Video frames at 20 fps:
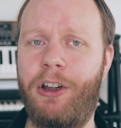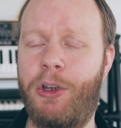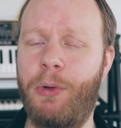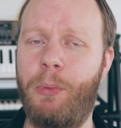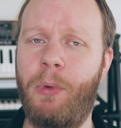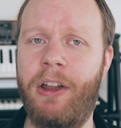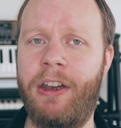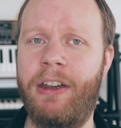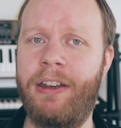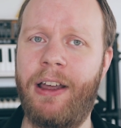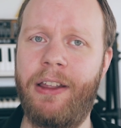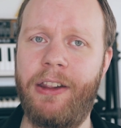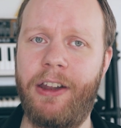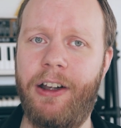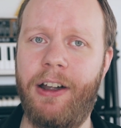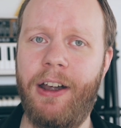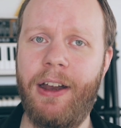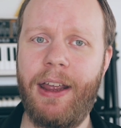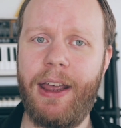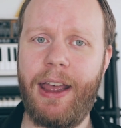to one
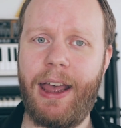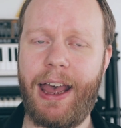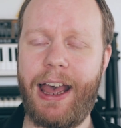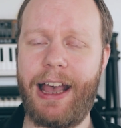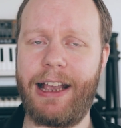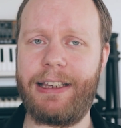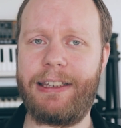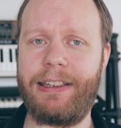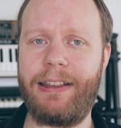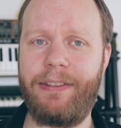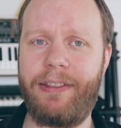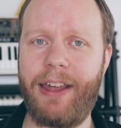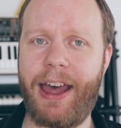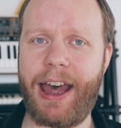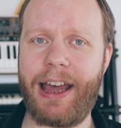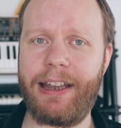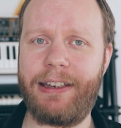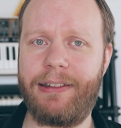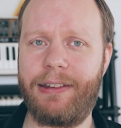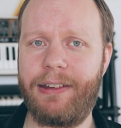another as
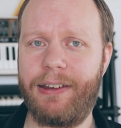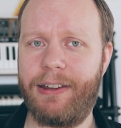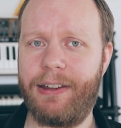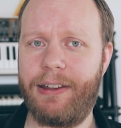that.